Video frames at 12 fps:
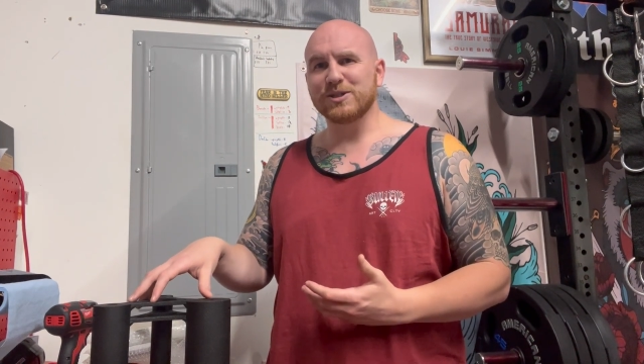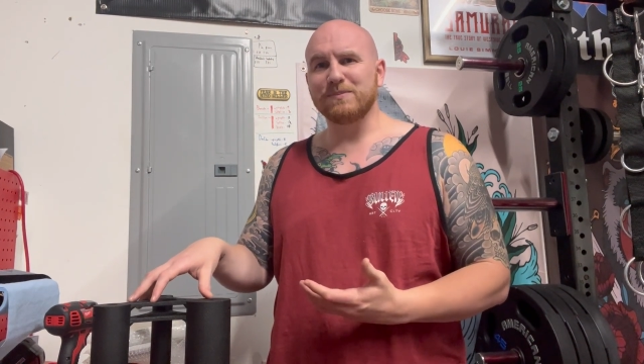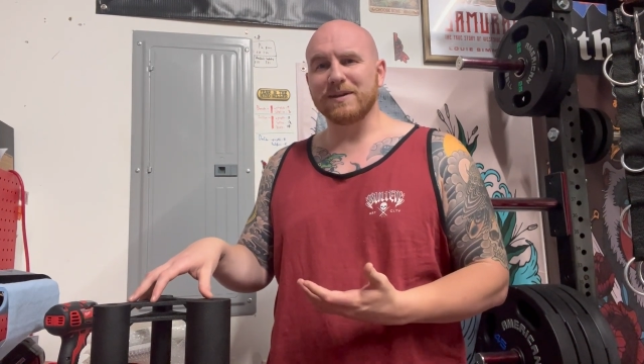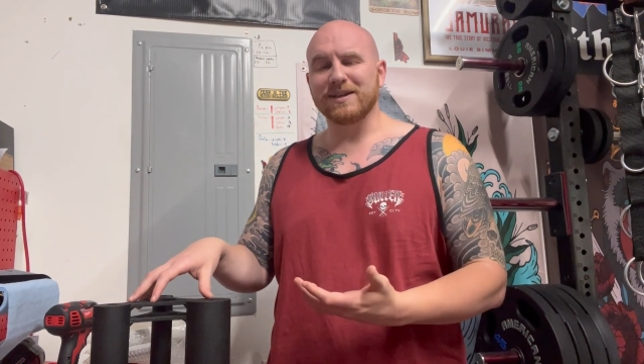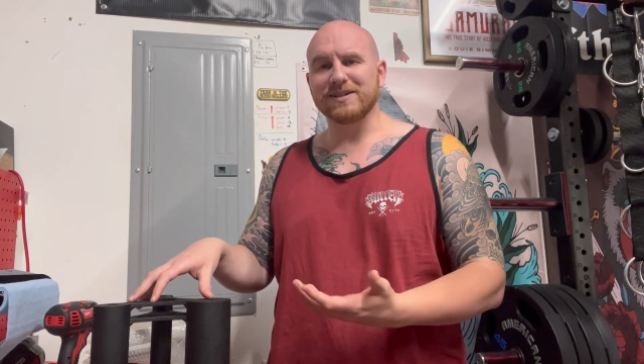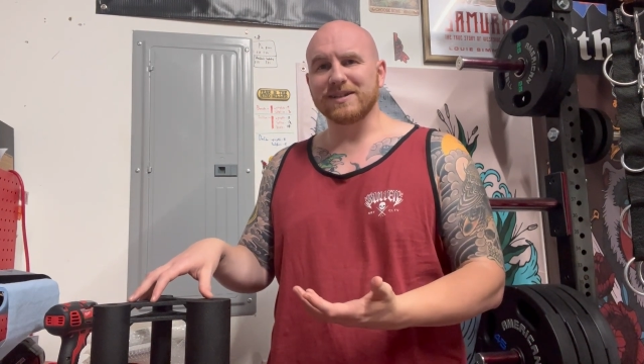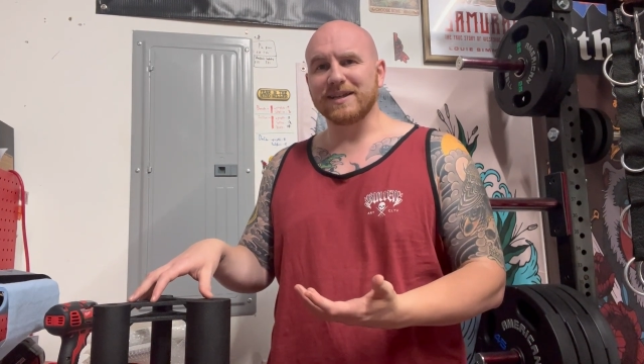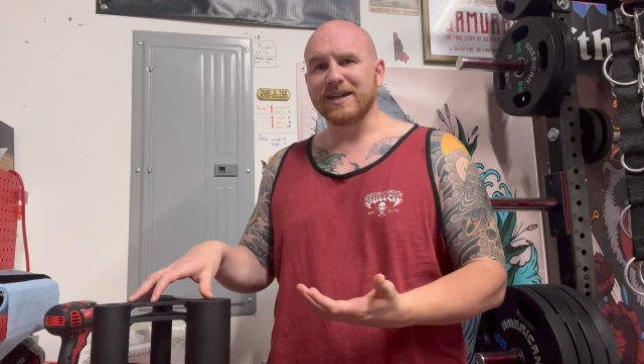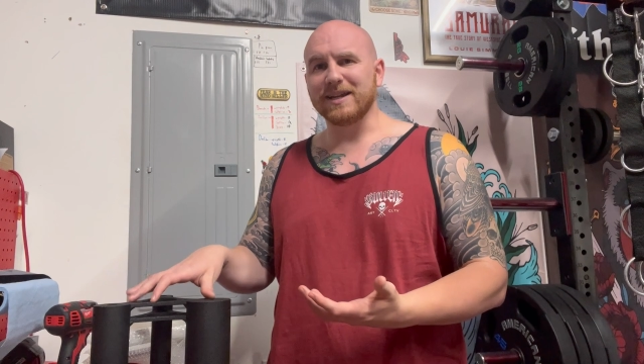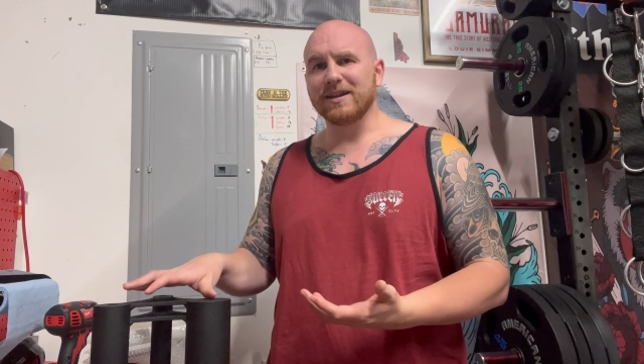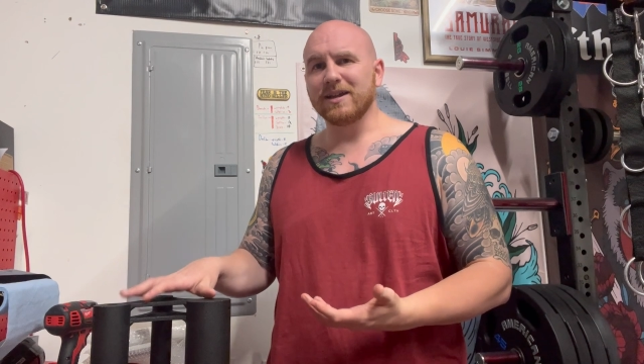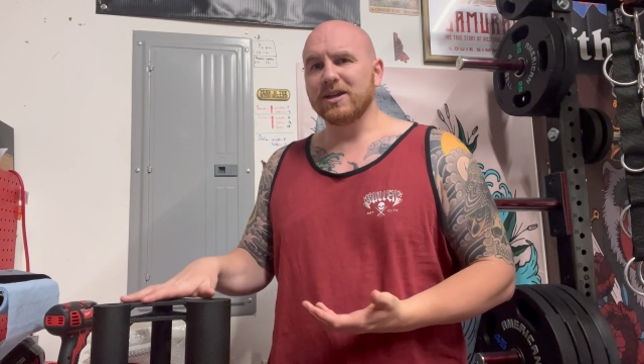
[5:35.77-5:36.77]
because
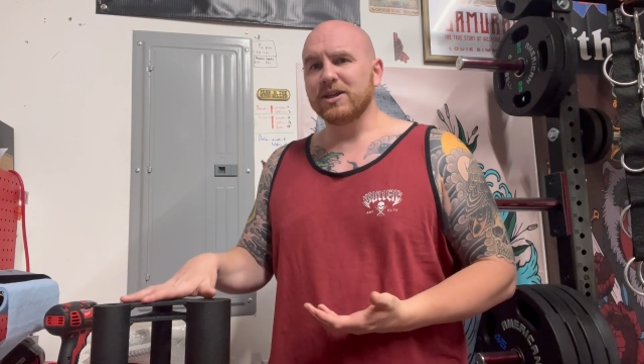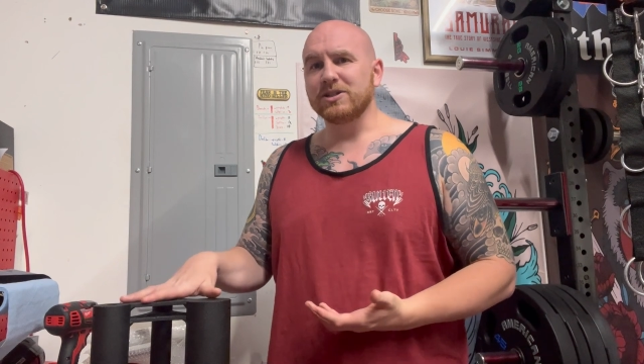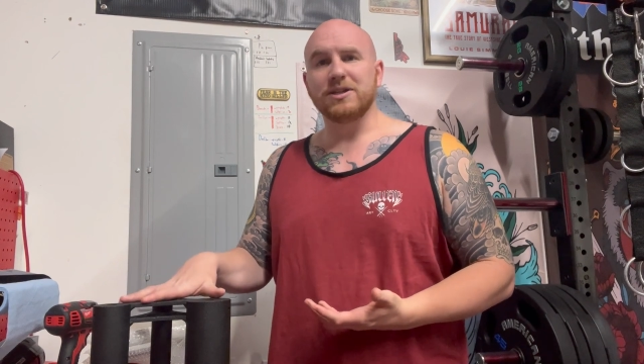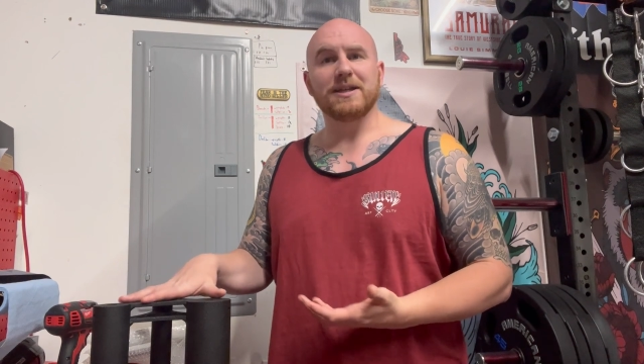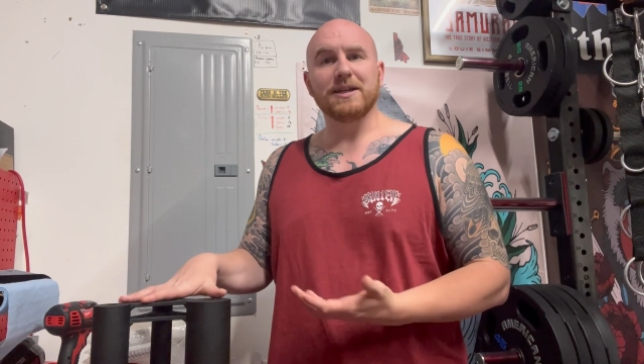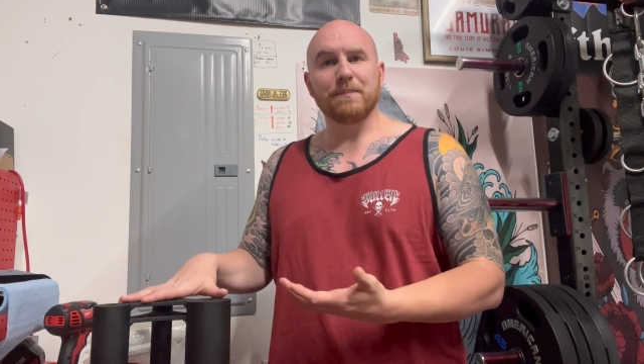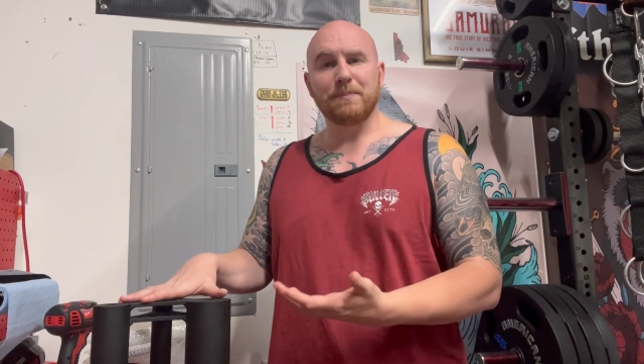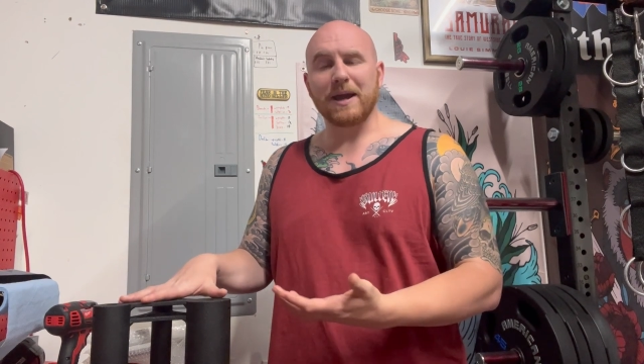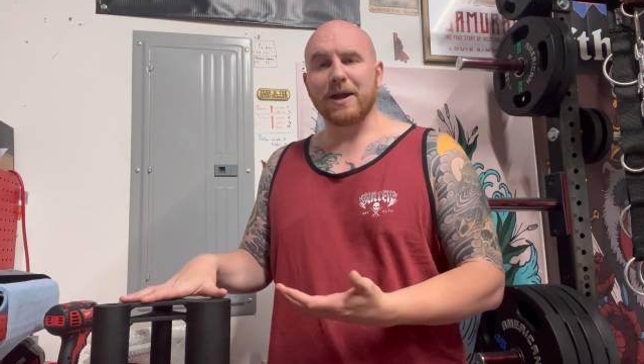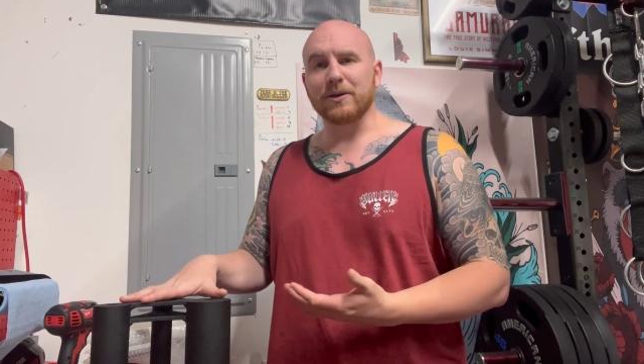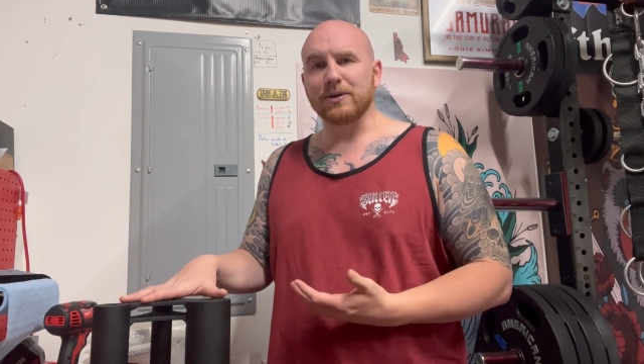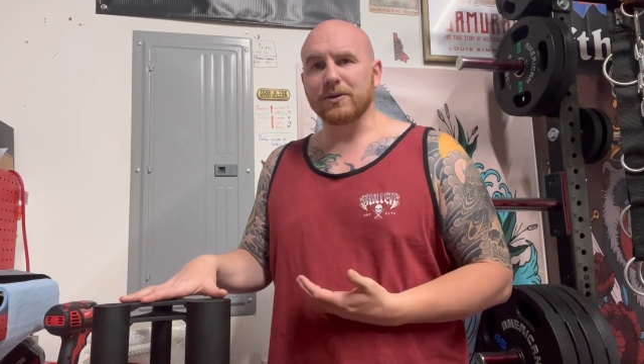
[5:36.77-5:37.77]
again, to get a
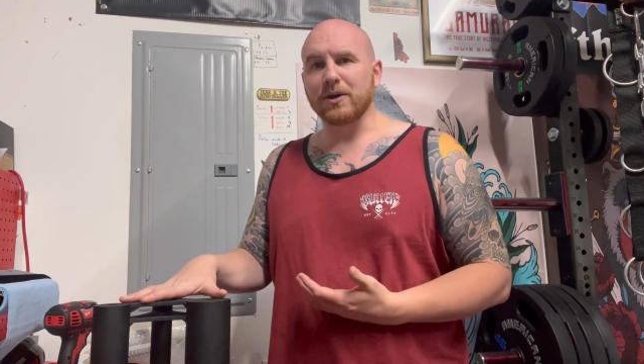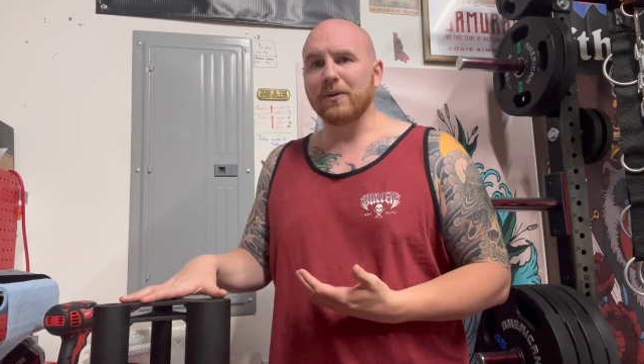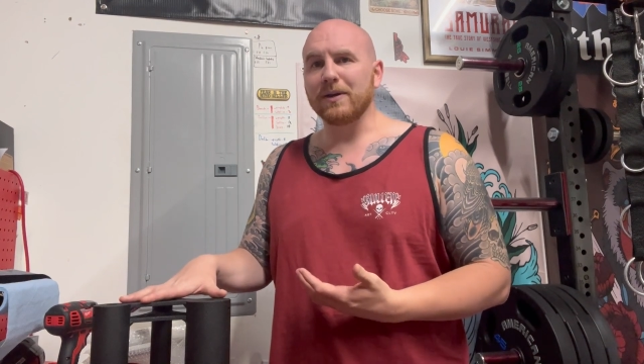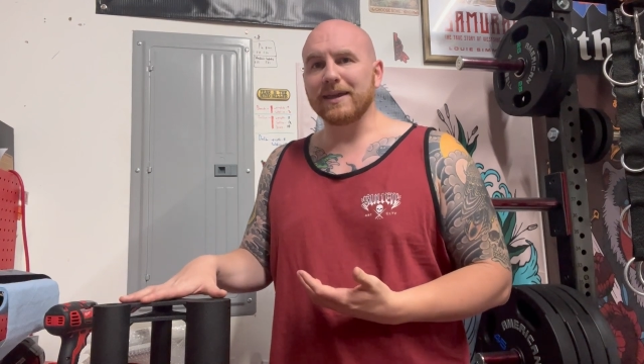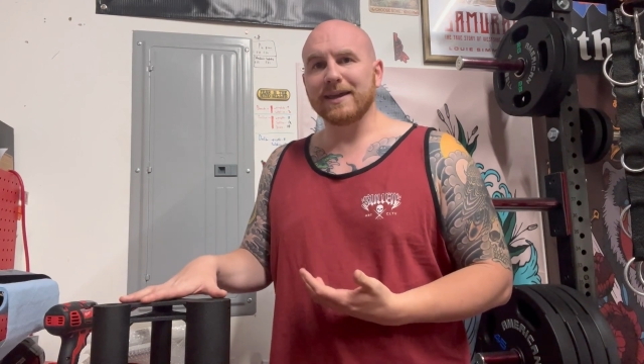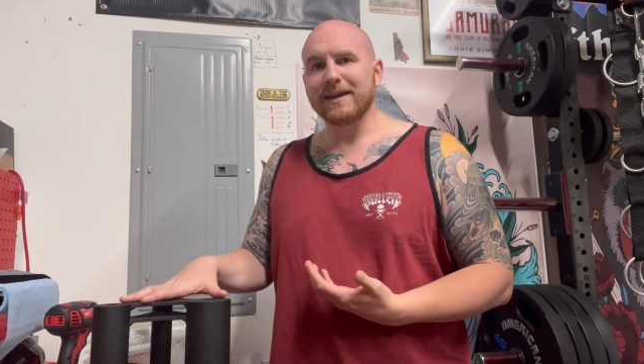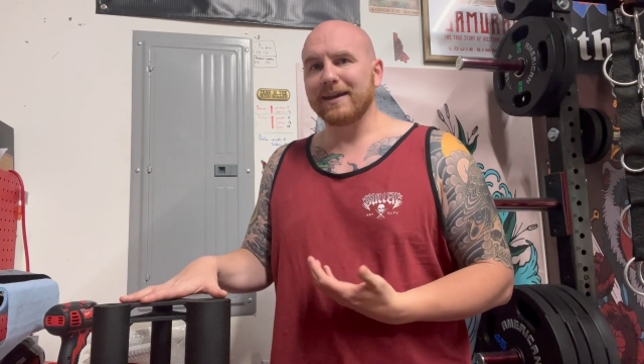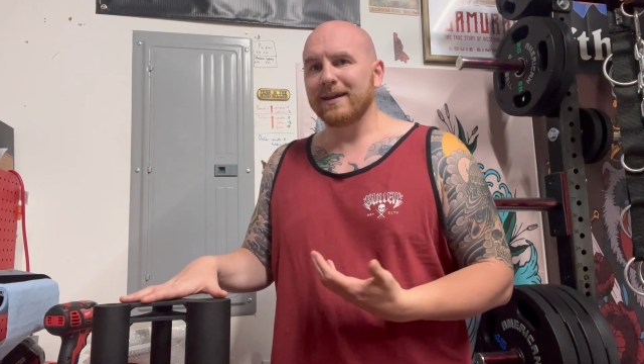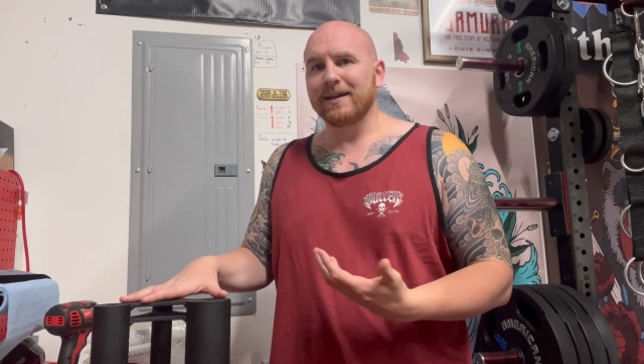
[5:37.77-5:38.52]
pair, you're going in